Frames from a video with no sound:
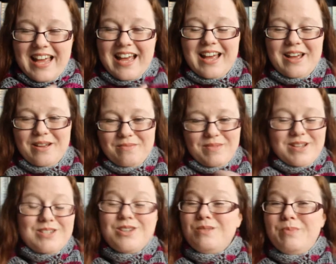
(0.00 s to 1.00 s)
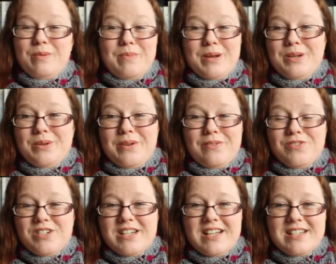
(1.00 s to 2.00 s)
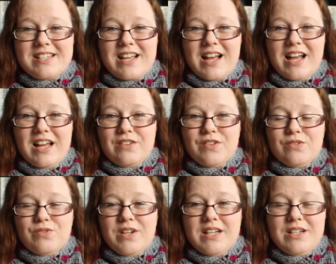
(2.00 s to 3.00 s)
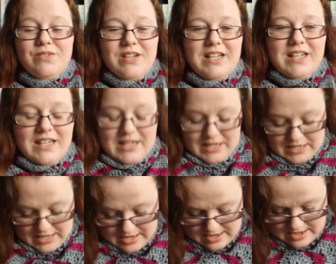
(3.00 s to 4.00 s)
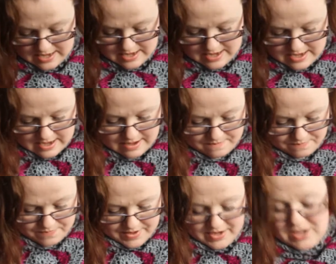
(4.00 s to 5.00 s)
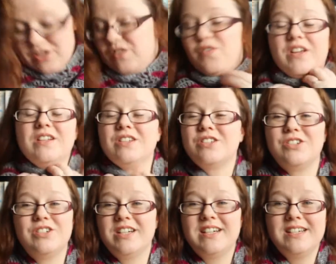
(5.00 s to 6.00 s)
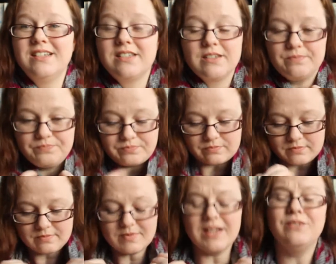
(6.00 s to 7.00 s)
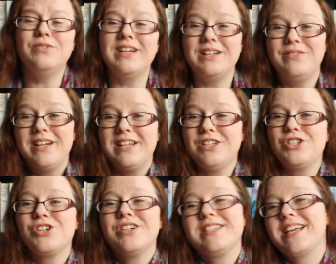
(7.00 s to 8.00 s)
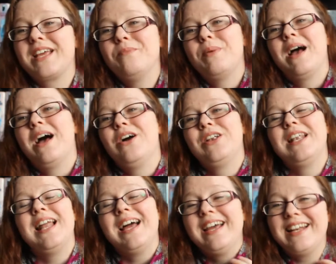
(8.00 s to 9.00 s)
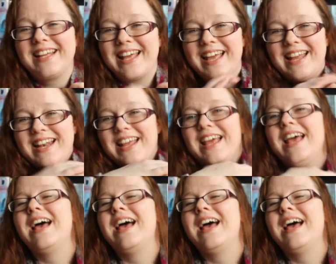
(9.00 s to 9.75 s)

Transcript: It's going to be my new everyday scarf. I really like it, and it just feels so nice. I really enjoyed taking part online again.